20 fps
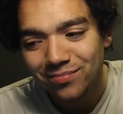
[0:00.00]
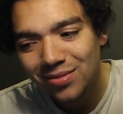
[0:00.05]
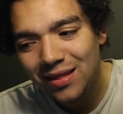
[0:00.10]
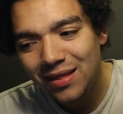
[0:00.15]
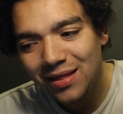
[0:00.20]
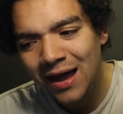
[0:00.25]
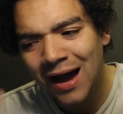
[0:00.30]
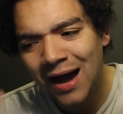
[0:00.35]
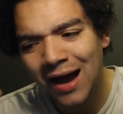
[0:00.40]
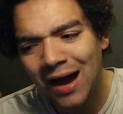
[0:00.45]

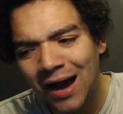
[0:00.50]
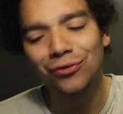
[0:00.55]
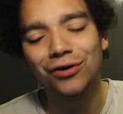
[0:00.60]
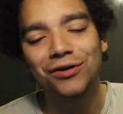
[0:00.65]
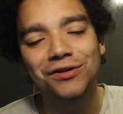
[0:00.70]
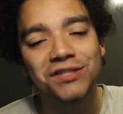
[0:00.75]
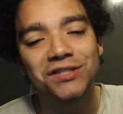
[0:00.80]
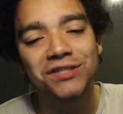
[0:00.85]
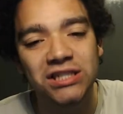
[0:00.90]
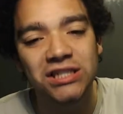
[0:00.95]
how long
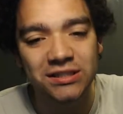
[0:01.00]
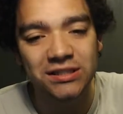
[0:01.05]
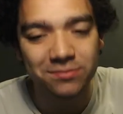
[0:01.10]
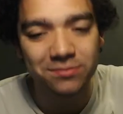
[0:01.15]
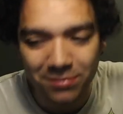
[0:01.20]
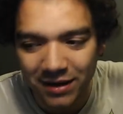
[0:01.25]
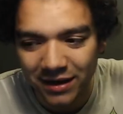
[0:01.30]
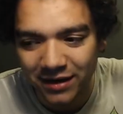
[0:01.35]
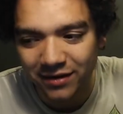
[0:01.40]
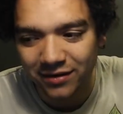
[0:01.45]
she has
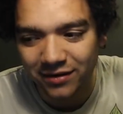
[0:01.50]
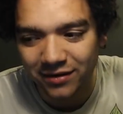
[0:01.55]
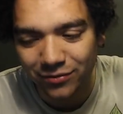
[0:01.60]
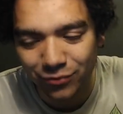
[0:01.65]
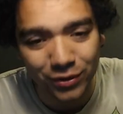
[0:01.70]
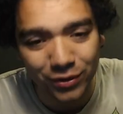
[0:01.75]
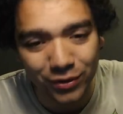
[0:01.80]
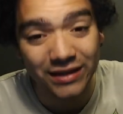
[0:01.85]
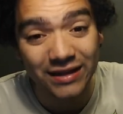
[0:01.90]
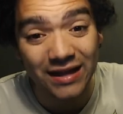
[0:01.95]
been
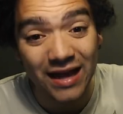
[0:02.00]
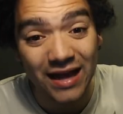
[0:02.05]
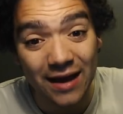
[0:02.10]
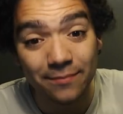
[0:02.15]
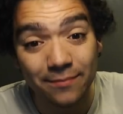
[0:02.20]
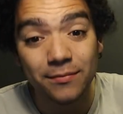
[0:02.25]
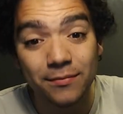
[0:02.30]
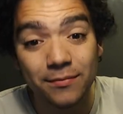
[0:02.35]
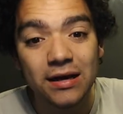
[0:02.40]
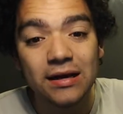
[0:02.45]
with that.
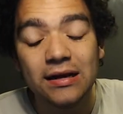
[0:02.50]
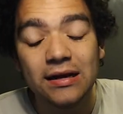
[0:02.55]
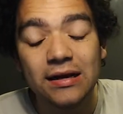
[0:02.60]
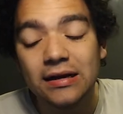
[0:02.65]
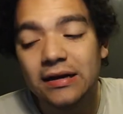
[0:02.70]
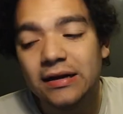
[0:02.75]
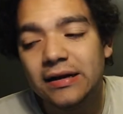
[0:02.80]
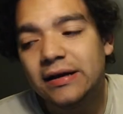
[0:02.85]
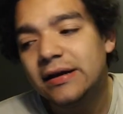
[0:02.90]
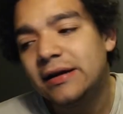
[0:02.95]

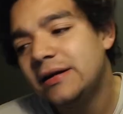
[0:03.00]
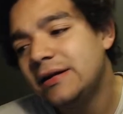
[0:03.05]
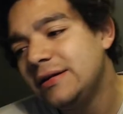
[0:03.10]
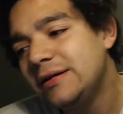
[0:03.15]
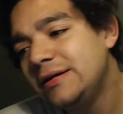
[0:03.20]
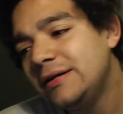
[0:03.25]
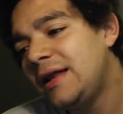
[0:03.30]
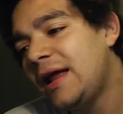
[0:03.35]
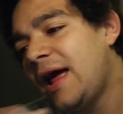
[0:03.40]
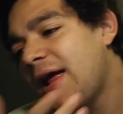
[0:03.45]

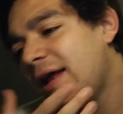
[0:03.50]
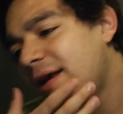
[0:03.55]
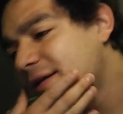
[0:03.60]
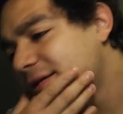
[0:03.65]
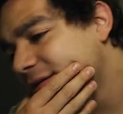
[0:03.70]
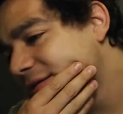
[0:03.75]
Then